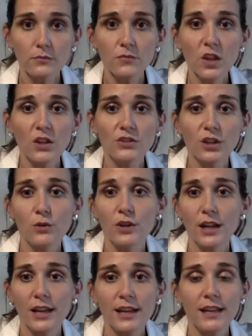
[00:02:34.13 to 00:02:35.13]
So
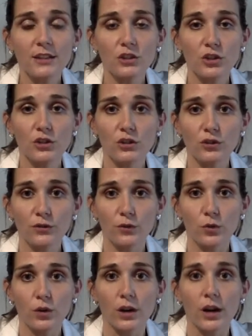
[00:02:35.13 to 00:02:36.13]
gut is used
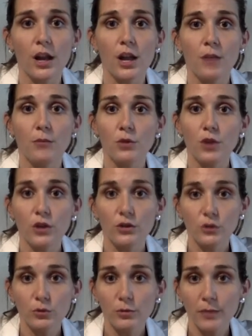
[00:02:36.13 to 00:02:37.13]
for
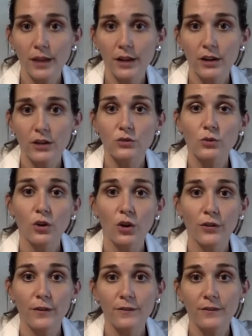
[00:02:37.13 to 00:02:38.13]
mucosal repairs or
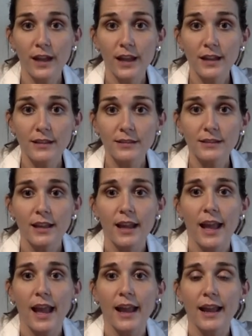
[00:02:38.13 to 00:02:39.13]
on the face,
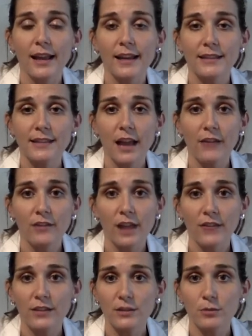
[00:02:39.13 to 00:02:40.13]
and its
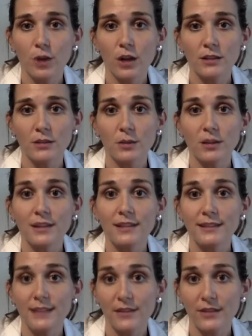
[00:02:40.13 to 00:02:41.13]
half-life is approximately
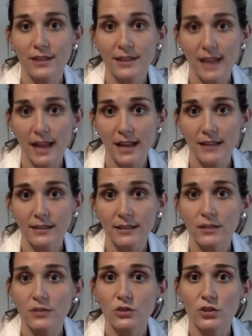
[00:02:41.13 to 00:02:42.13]
7 days.
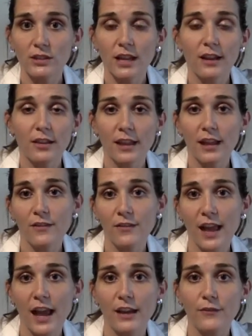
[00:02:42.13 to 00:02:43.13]
So just kind of think of
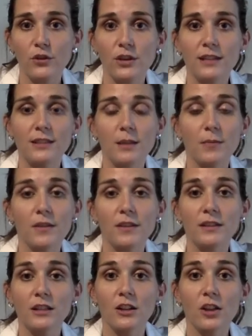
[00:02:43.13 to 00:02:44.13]
that. If you need something
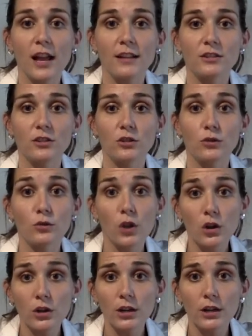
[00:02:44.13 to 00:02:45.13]
that's going to last a little
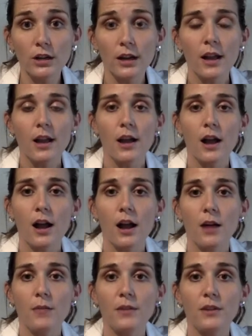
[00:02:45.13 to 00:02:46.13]
longer,
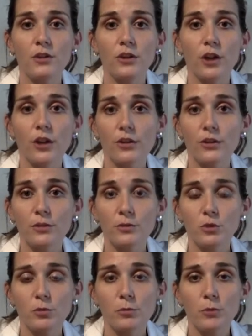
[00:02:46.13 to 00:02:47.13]
then your other
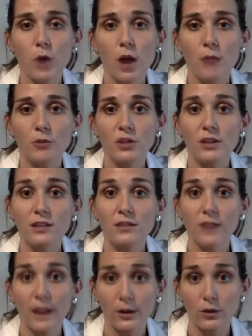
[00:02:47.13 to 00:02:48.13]
absorbable option is
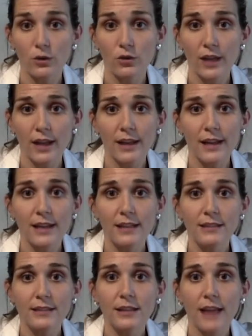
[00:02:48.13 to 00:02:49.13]
Vicryl, and
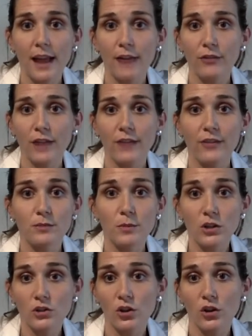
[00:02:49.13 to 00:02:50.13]
its half-life is
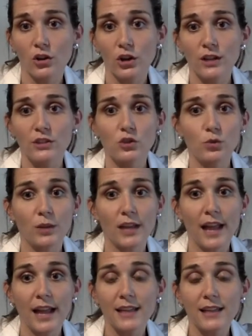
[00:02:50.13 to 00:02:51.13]
much longer. It's
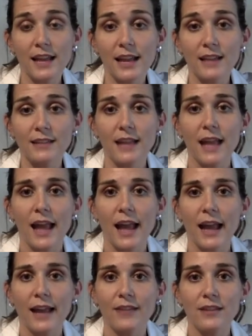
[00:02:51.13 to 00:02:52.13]
28 days,
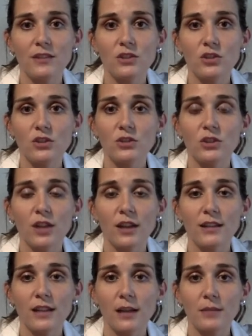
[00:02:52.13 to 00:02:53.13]
and this is used a lot of
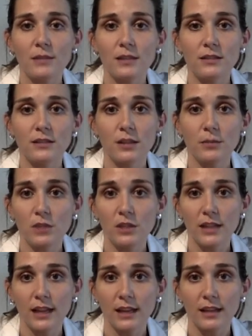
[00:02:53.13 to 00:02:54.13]
times in
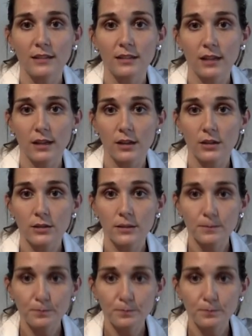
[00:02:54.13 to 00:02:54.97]
subcutaneous layers.